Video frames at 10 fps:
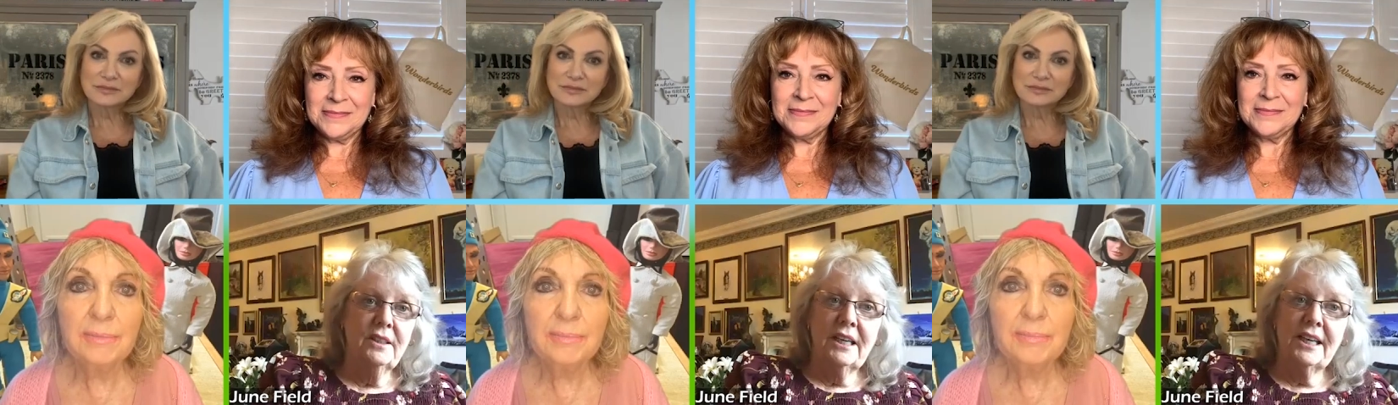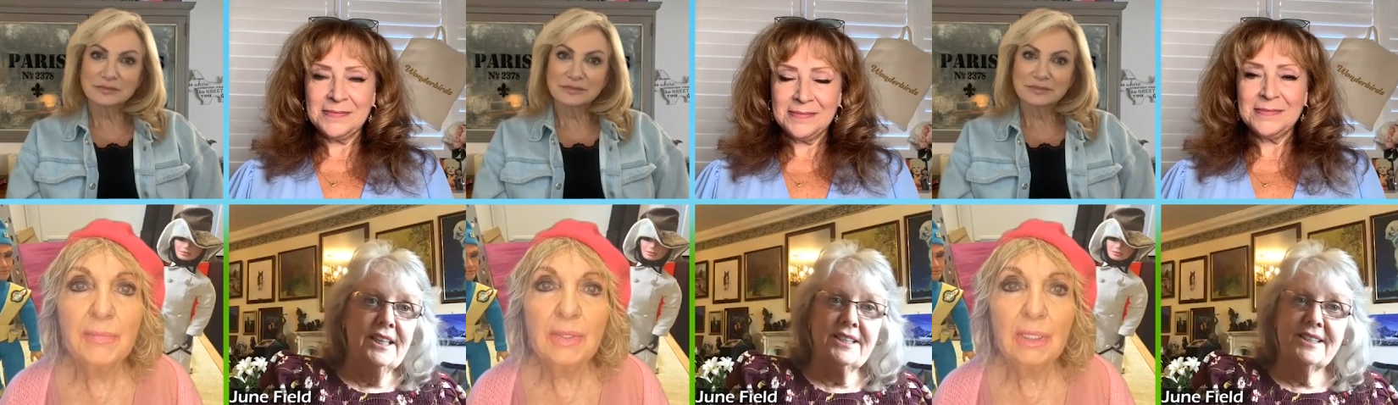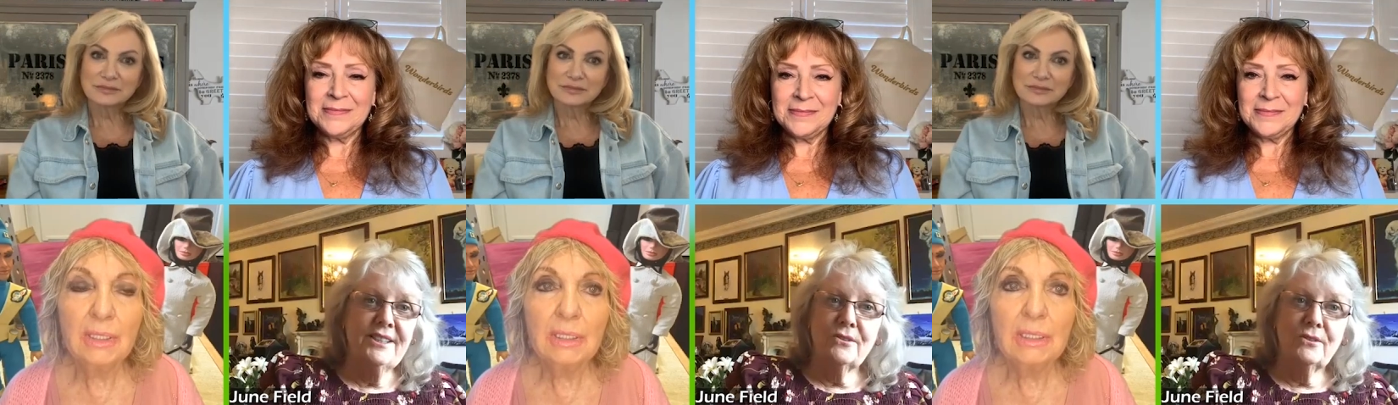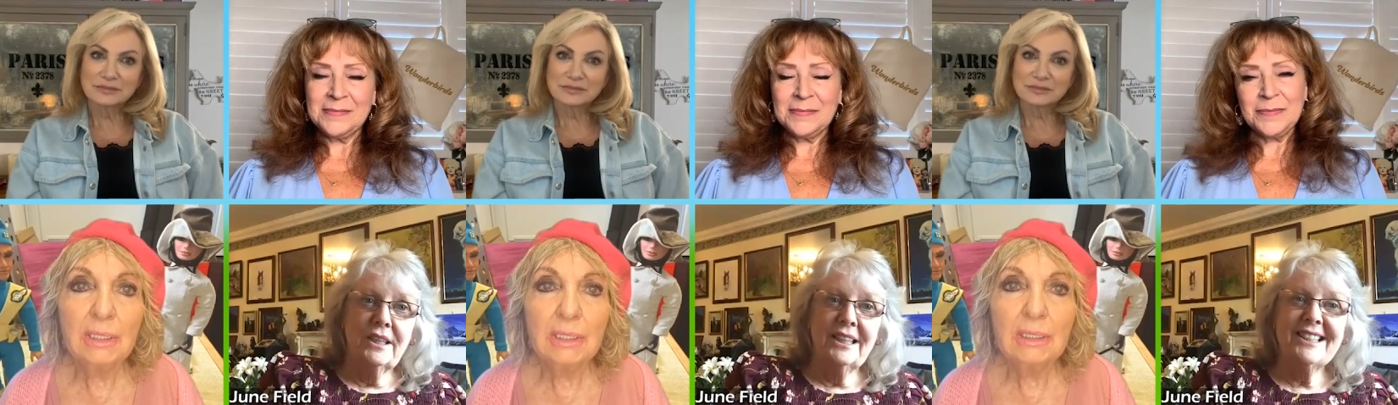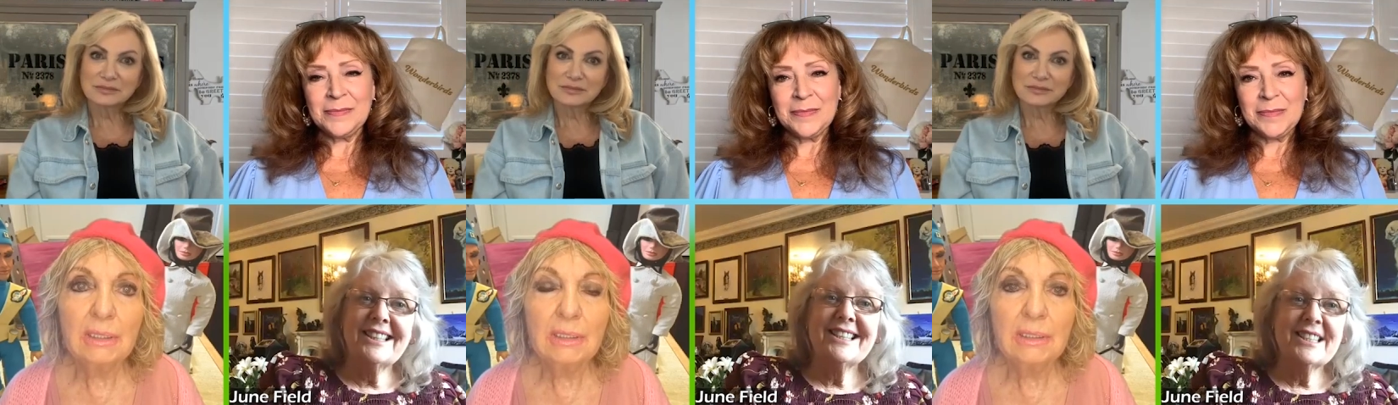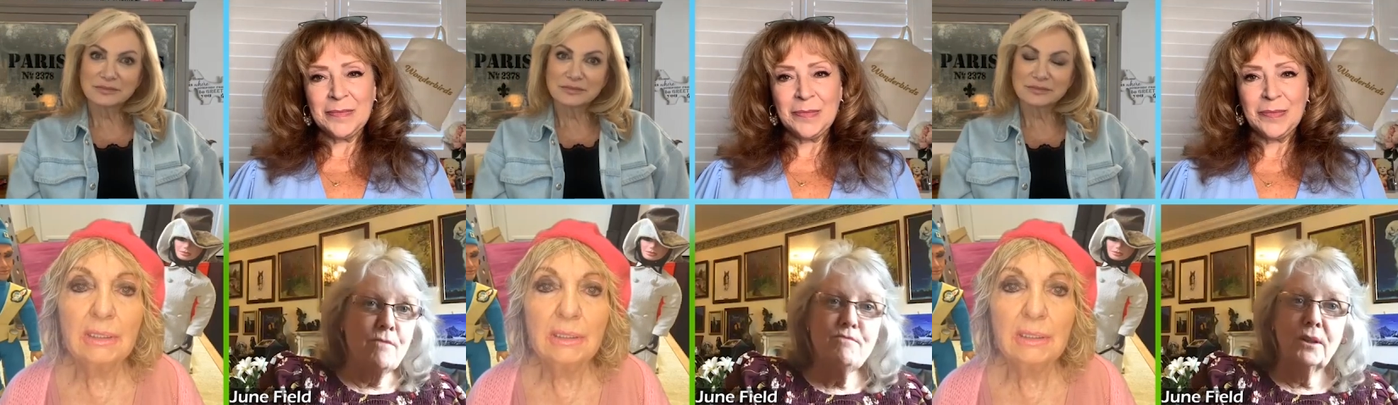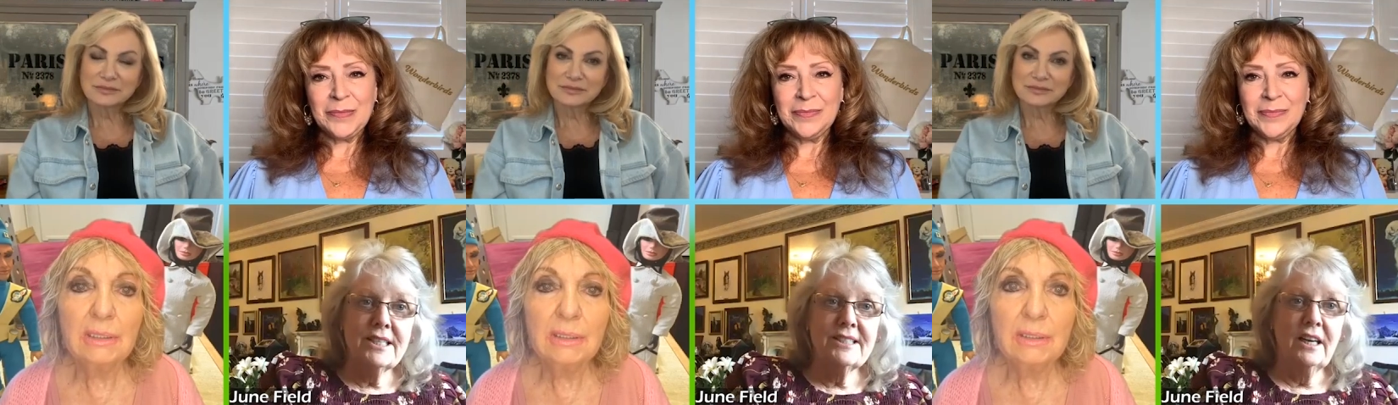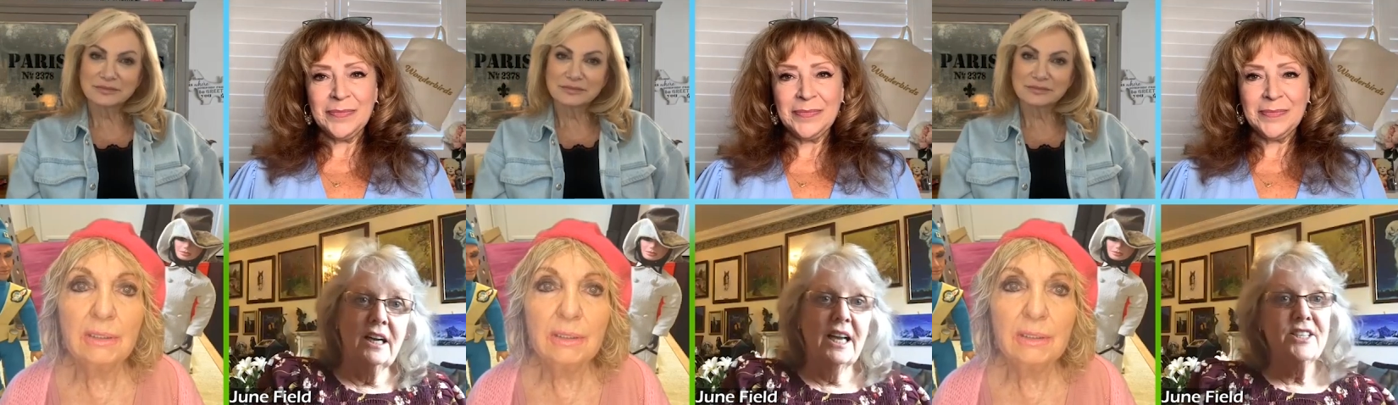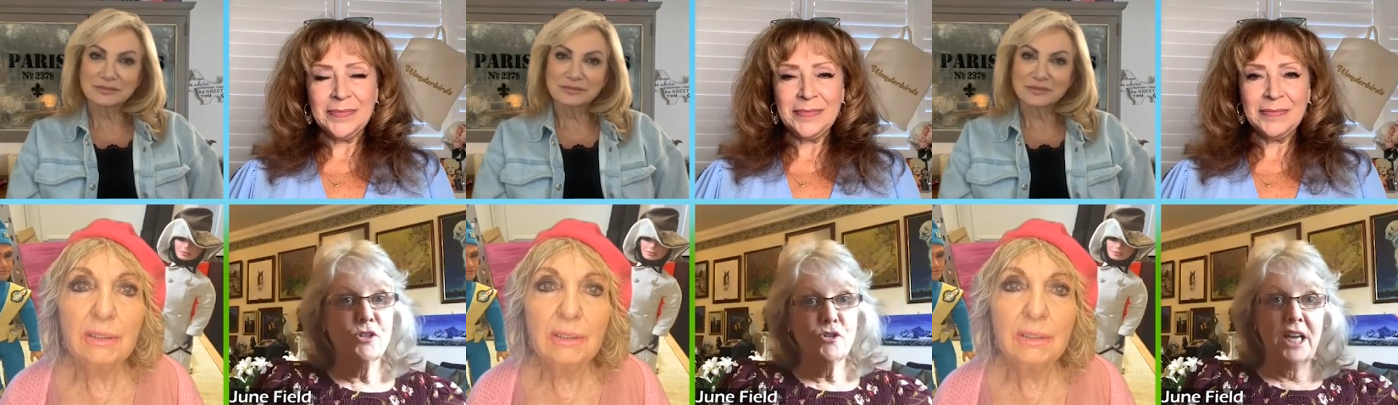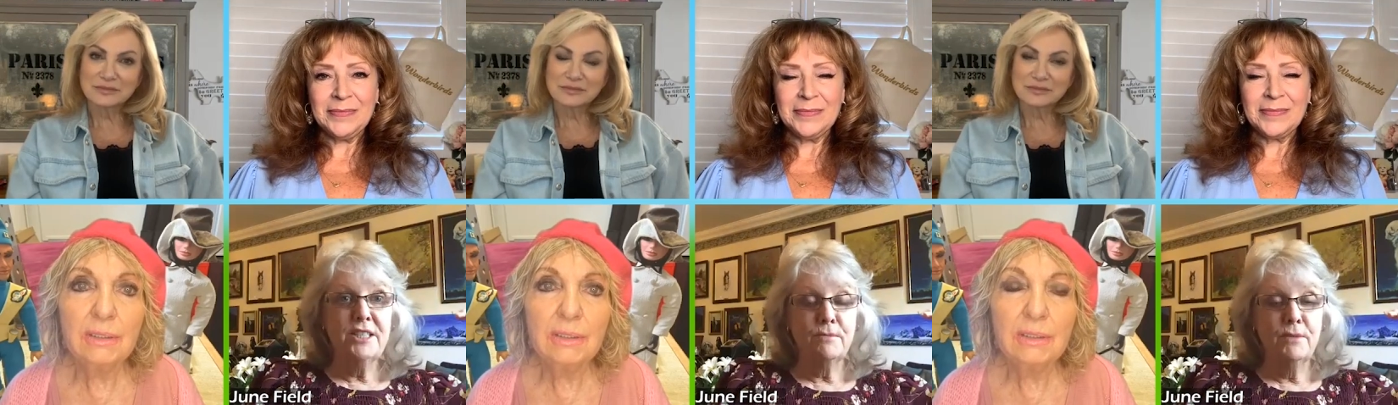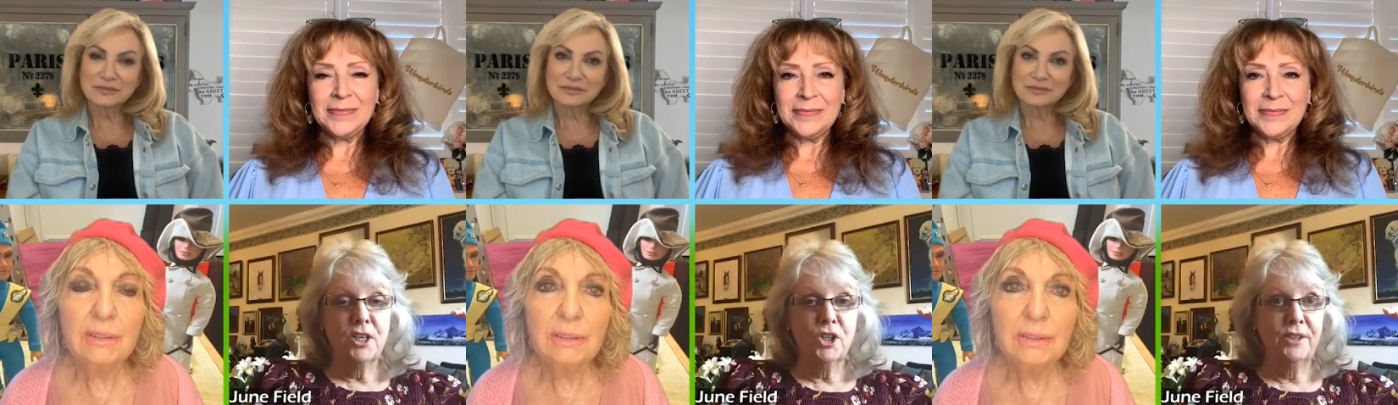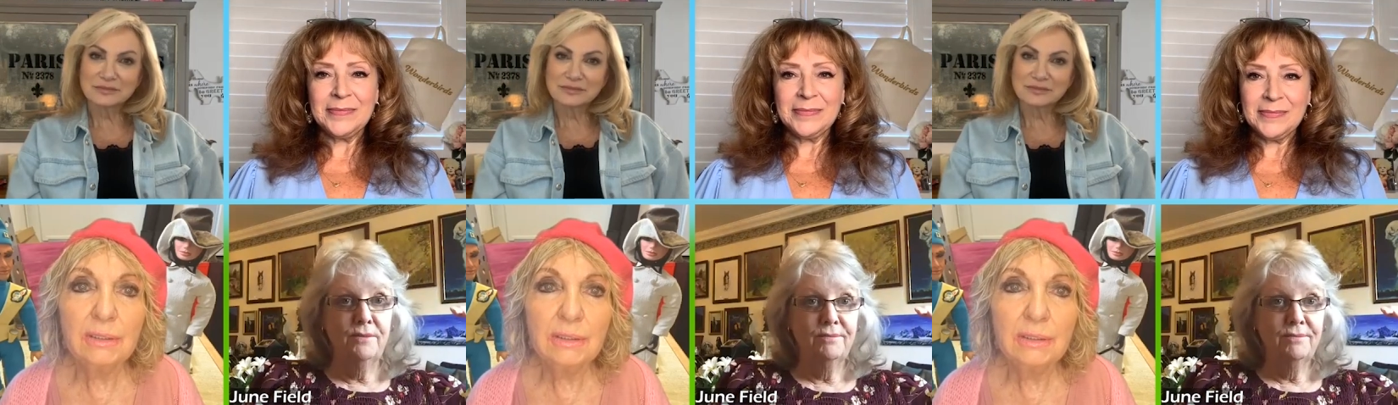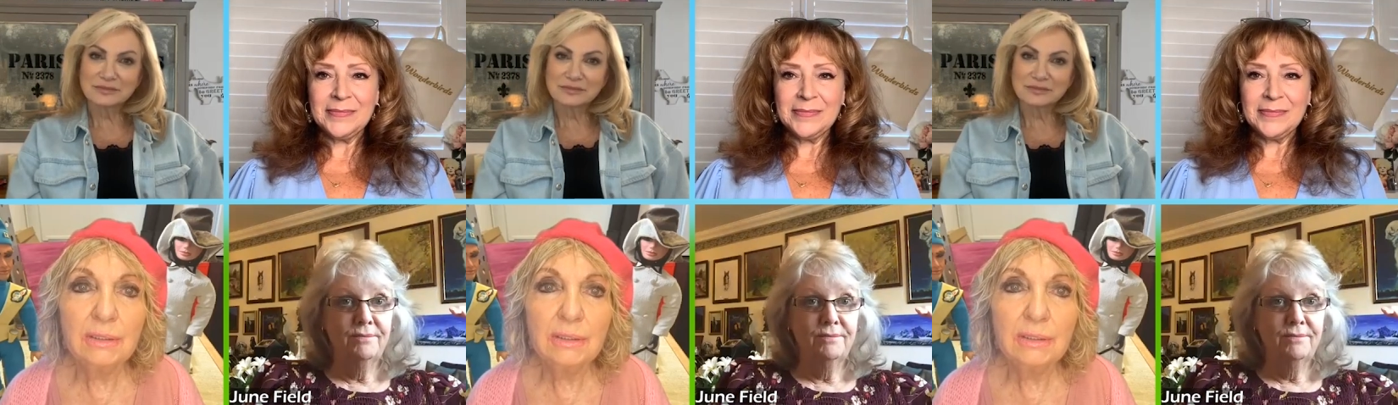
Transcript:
Speaker 1: And it's, it's as simple as that. It's transmission